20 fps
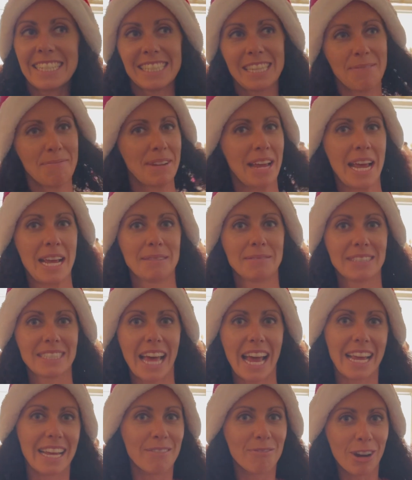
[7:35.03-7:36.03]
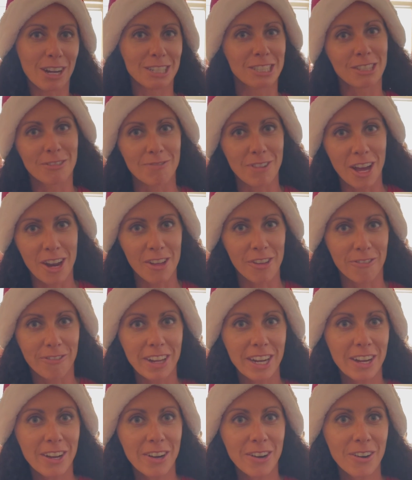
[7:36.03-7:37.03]
sometimes I watch some other
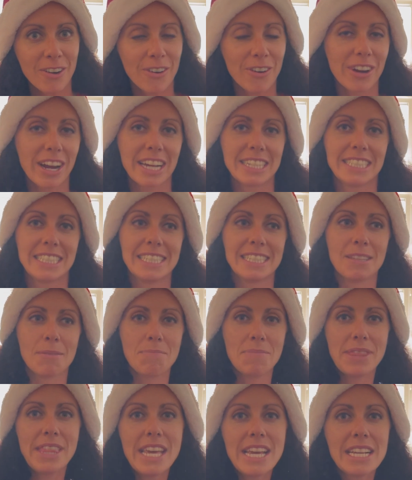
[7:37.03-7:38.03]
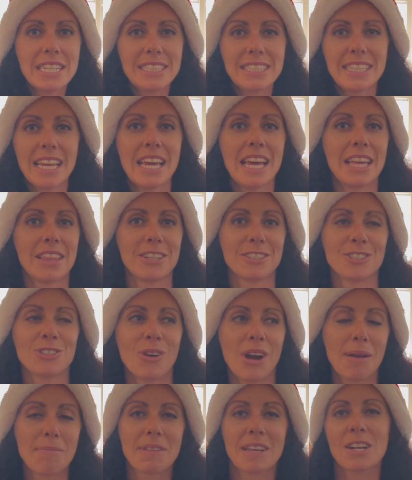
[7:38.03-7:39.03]
video or I see some things at the
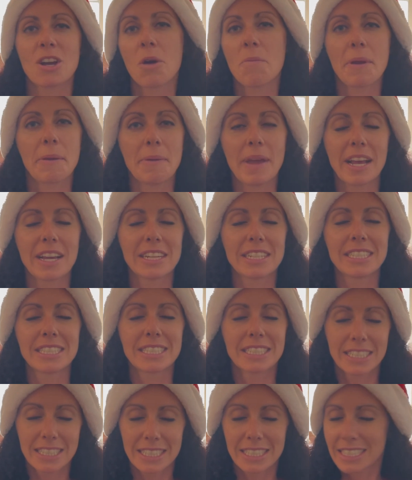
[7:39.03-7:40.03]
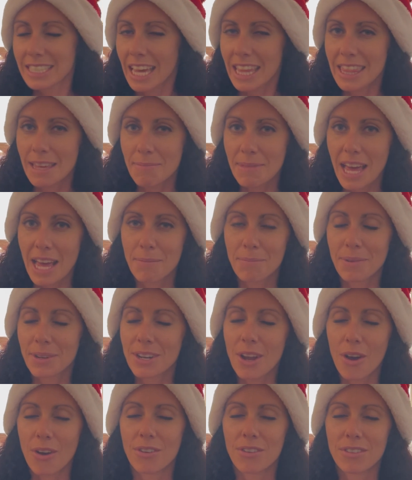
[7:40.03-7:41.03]
store. I'm like, oh, maybe I could get them that. But
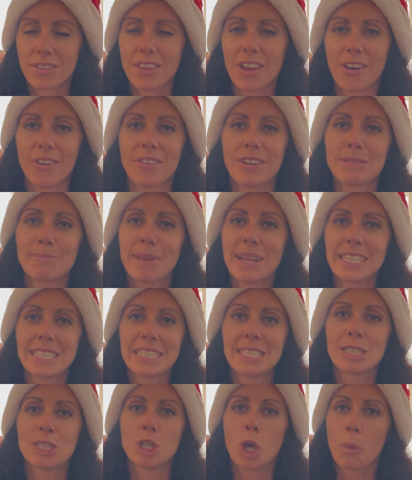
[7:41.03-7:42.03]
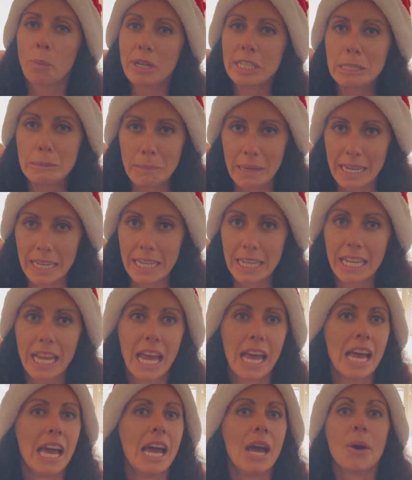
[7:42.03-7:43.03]
no. Plus, it's so much spending.
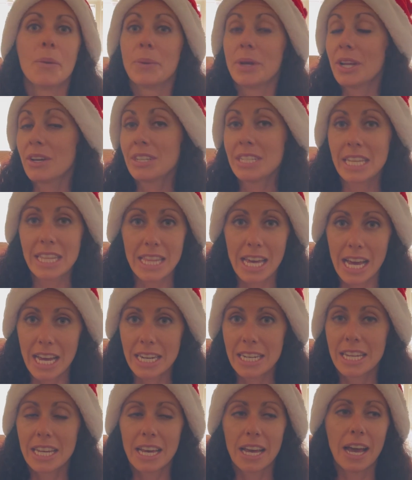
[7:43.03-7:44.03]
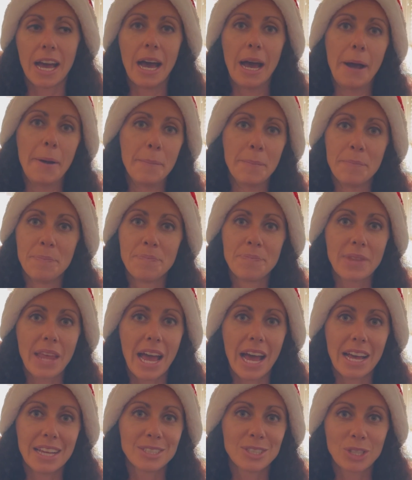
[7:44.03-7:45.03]
We don't need that.
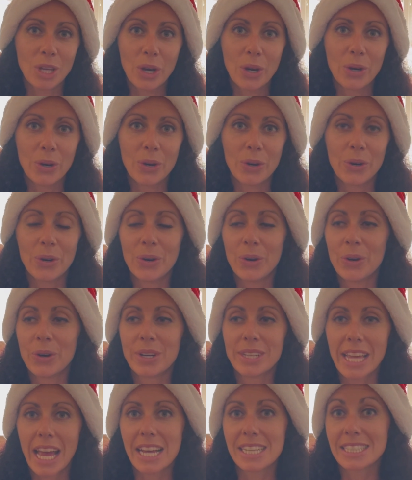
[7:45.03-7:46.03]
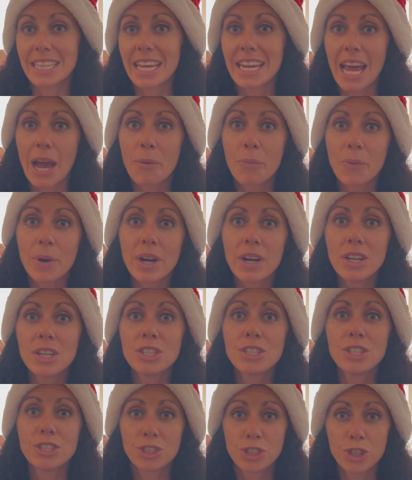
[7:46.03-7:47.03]
So yes, and I
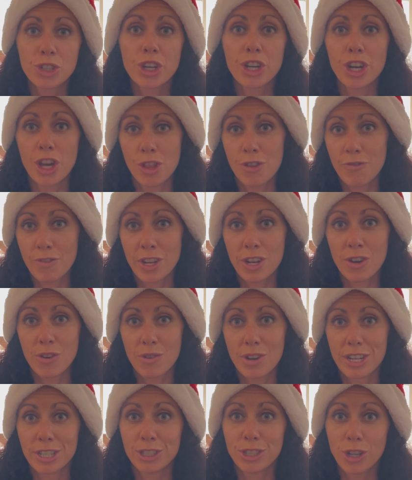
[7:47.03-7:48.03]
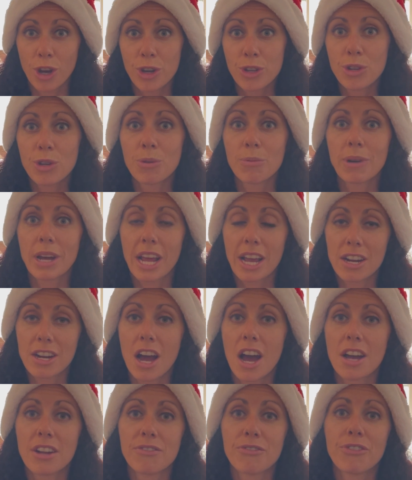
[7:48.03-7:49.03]
will do another video and show you what I
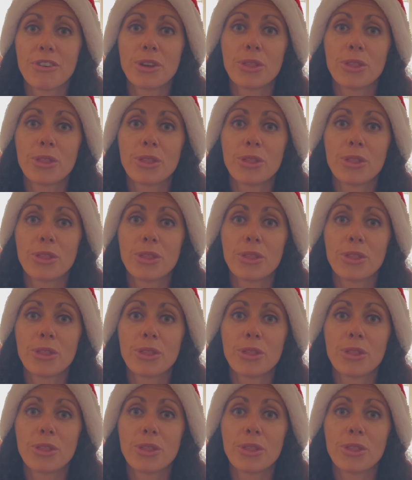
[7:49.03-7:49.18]
got for